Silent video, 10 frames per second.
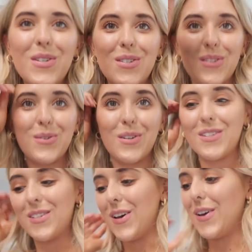We're just onto our
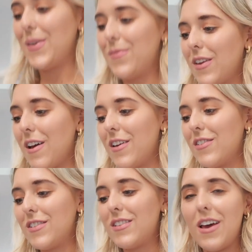dessert. And can
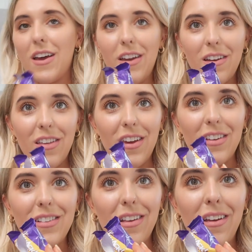I just say
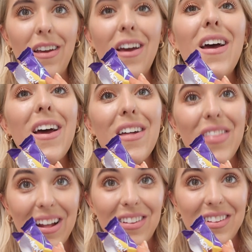these?
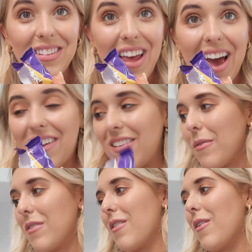That's a snack.
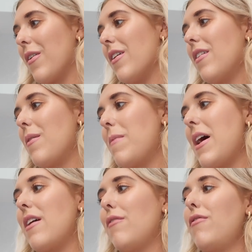That was so good.
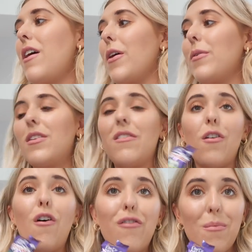Matt had a Freddo and didn't
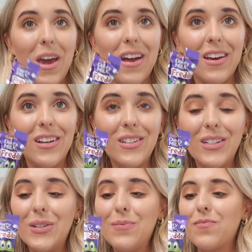even offer me any.
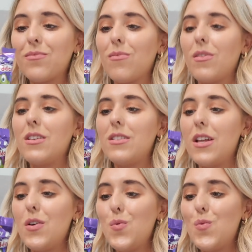He
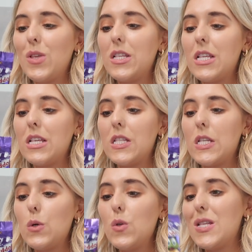said, oh,
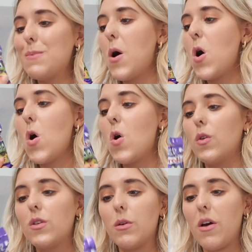it's too
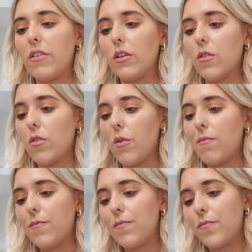small. So we're having another
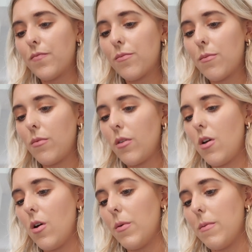one.
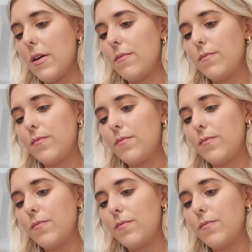Aren't we, Matt?